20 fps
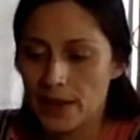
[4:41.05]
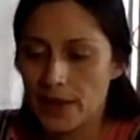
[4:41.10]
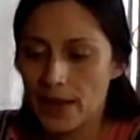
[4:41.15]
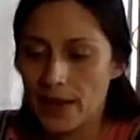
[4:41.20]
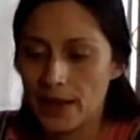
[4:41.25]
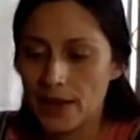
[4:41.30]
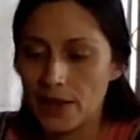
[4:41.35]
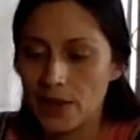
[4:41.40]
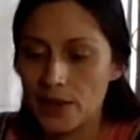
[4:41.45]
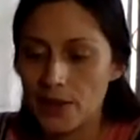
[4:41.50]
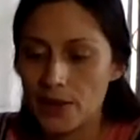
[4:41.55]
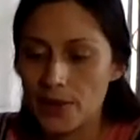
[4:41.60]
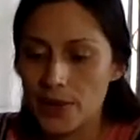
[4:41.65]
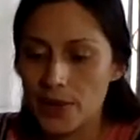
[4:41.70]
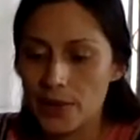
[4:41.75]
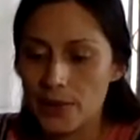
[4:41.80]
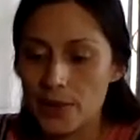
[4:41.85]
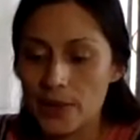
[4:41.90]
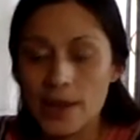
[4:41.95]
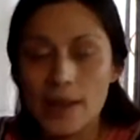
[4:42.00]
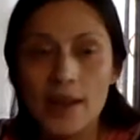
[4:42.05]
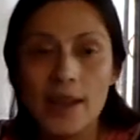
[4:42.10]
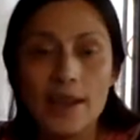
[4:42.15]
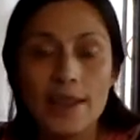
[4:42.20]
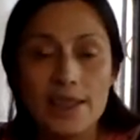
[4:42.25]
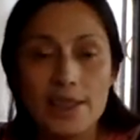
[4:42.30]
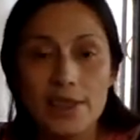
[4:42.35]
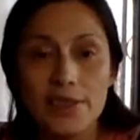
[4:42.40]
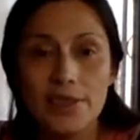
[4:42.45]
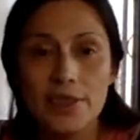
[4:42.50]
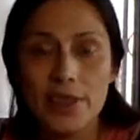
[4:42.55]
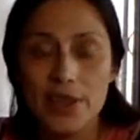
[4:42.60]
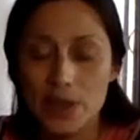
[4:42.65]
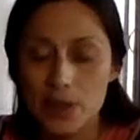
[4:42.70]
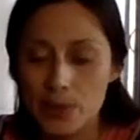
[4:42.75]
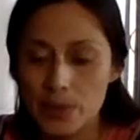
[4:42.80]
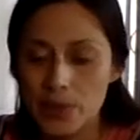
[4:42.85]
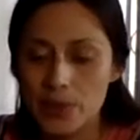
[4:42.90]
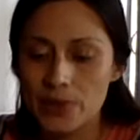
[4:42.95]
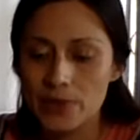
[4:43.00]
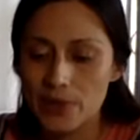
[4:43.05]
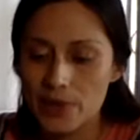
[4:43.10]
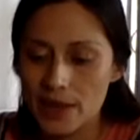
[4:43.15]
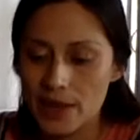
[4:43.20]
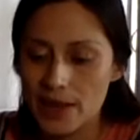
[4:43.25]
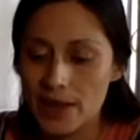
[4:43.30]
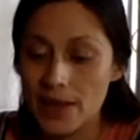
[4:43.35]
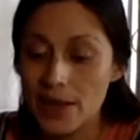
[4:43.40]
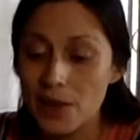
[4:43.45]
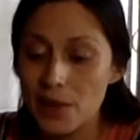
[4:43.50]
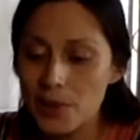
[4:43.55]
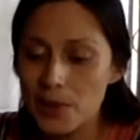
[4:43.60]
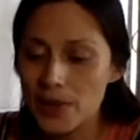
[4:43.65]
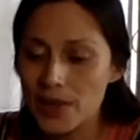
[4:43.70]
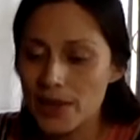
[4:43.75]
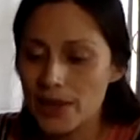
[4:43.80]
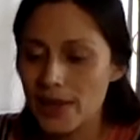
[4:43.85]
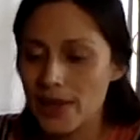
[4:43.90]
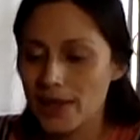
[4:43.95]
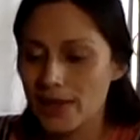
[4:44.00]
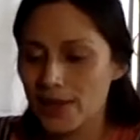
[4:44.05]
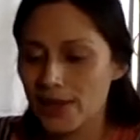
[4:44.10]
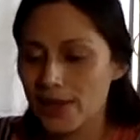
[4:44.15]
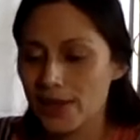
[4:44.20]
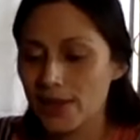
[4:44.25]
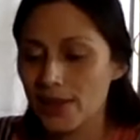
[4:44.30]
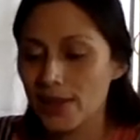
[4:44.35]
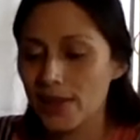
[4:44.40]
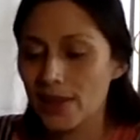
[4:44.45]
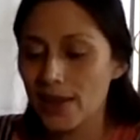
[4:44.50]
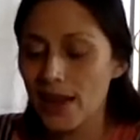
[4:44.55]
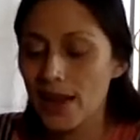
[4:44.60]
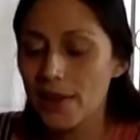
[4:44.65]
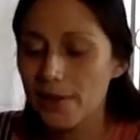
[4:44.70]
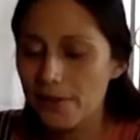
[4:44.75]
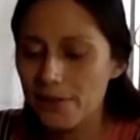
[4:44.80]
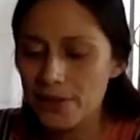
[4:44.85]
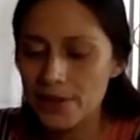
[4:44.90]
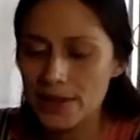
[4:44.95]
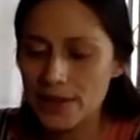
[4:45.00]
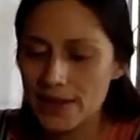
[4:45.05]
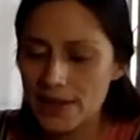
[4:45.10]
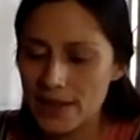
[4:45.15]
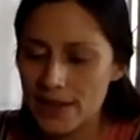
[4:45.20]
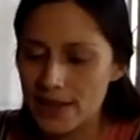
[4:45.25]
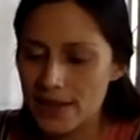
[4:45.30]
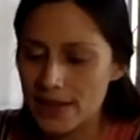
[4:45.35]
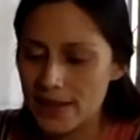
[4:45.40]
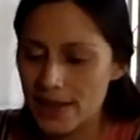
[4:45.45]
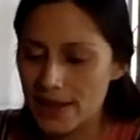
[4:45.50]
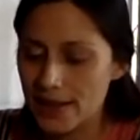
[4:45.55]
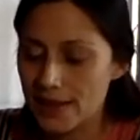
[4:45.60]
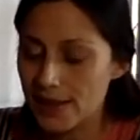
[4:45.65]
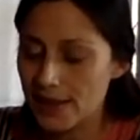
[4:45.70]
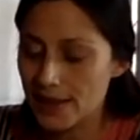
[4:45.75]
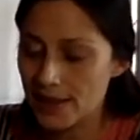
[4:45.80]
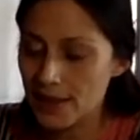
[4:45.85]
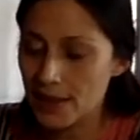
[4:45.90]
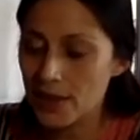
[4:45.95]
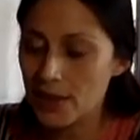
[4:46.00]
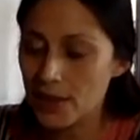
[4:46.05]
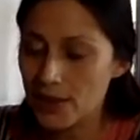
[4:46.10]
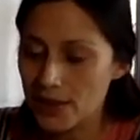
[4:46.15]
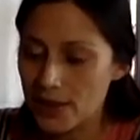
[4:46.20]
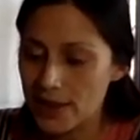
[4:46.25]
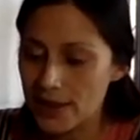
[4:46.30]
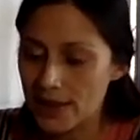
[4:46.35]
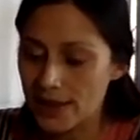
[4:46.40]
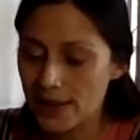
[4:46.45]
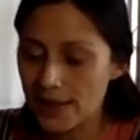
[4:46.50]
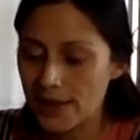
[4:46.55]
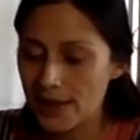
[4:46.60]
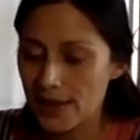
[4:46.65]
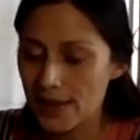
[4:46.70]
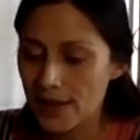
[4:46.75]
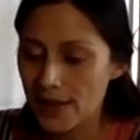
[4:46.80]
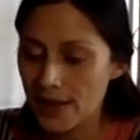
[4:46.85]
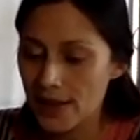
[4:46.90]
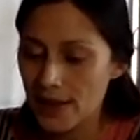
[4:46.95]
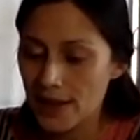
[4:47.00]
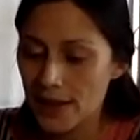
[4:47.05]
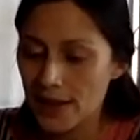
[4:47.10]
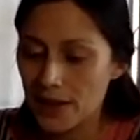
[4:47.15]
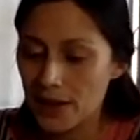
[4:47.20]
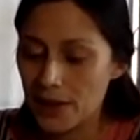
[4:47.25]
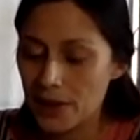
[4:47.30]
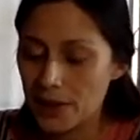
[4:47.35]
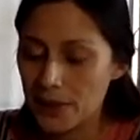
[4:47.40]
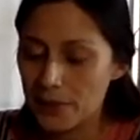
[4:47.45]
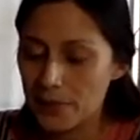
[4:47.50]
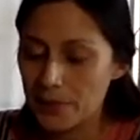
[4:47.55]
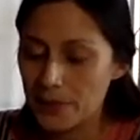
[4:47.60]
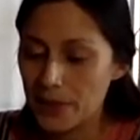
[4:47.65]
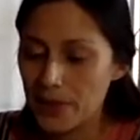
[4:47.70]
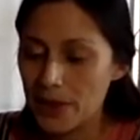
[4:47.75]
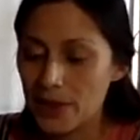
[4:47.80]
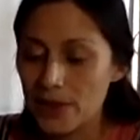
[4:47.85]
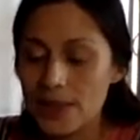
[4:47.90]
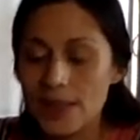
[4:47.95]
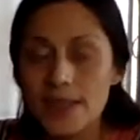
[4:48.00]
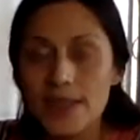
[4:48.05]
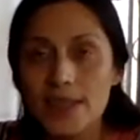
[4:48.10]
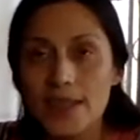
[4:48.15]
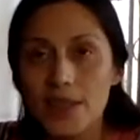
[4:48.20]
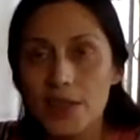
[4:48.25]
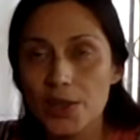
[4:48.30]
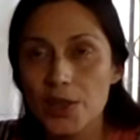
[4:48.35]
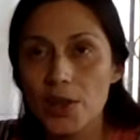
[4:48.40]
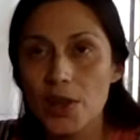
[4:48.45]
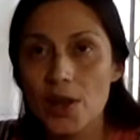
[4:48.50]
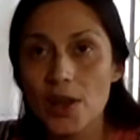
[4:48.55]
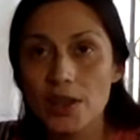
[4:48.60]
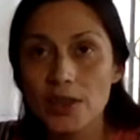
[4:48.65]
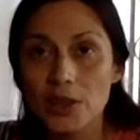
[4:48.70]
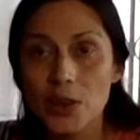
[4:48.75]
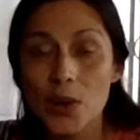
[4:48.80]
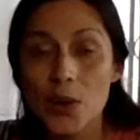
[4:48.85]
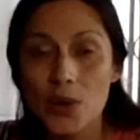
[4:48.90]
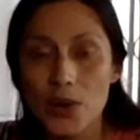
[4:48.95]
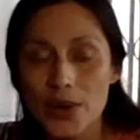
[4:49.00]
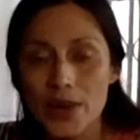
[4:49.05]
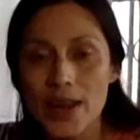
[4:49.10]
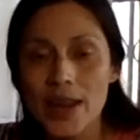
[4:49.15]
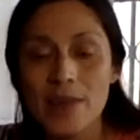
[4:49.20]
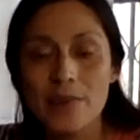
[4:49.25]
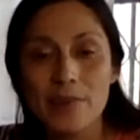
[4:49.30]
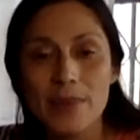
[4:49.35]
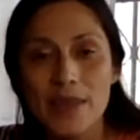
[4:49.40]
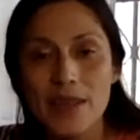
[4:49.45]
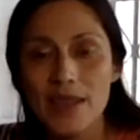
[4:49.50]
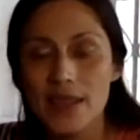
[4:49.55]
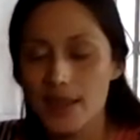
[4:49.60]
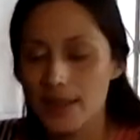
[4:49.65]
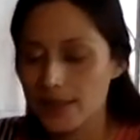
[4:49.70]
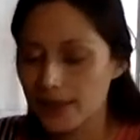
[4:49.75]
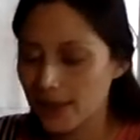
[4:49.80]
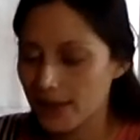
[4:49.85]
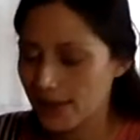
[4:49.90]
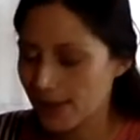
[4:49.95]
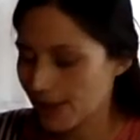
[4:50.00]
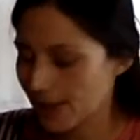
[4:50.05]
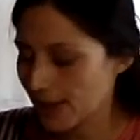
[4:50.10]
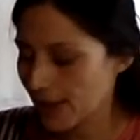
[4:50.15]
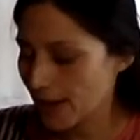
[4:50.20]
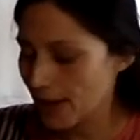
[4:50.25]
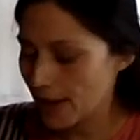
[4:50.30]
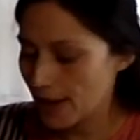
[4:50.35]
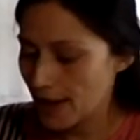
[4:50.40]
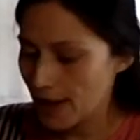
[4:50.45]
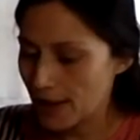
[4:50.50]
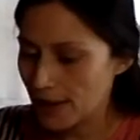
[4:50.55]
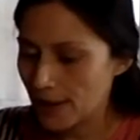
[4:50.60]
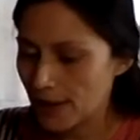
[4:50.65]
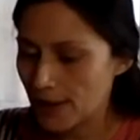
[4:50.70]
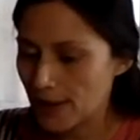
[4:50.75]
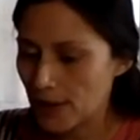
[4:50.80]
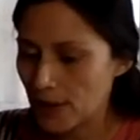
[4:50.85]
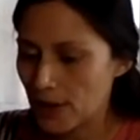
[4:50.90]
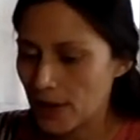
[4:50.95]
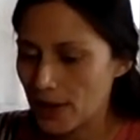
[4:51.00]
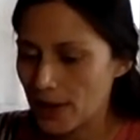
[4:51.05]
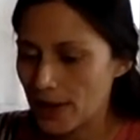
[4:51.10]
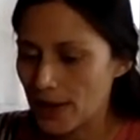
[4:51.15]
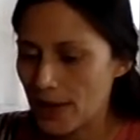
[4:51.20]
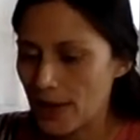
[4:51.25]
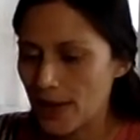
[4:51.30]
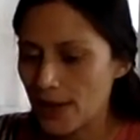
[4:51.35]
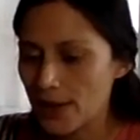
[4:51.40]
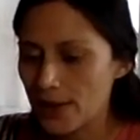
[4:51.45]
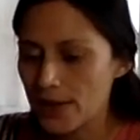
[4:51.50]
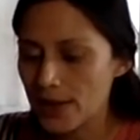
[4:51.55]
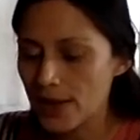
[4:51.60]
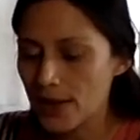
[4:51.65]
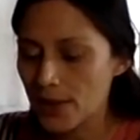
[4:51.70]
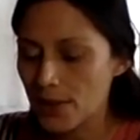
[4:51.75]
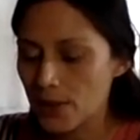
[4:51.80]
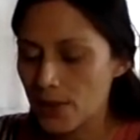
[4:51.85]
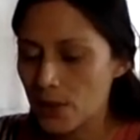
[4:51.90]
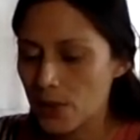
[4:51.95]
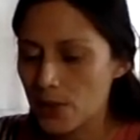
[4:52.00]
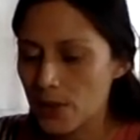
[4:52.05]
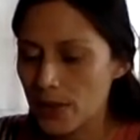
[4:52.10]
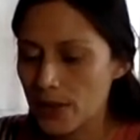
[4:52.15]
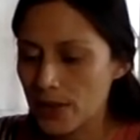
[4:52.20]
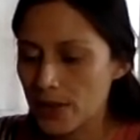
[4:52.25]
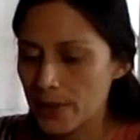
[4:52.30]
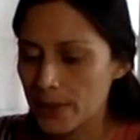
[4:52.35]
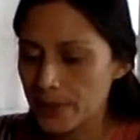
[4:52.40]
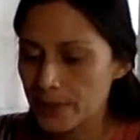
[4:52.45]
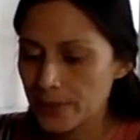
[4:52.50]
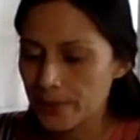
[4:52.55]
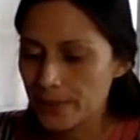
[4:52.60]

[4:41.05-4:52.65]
and know that we can ask for help if we need help, and to have fun and stay curious. There is a section called Corn and Me, and that's an area where we